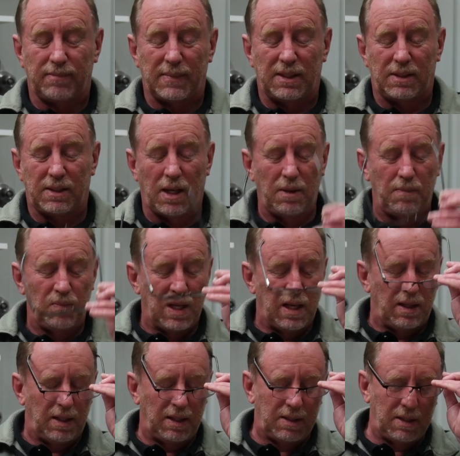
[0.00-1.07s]
So
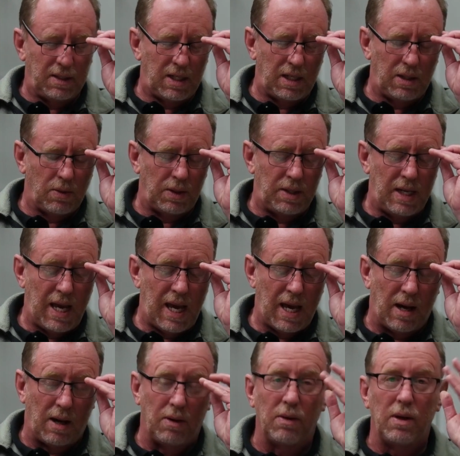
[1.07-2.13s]
let's continue on.
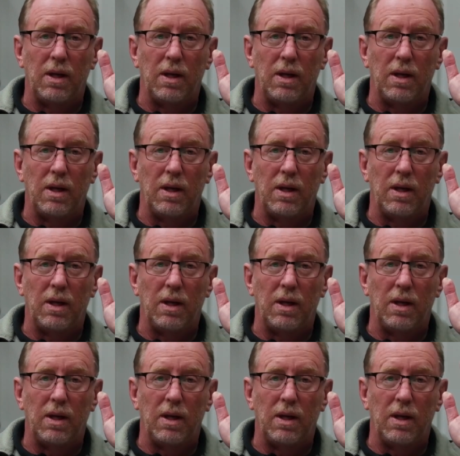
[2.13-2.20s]
Now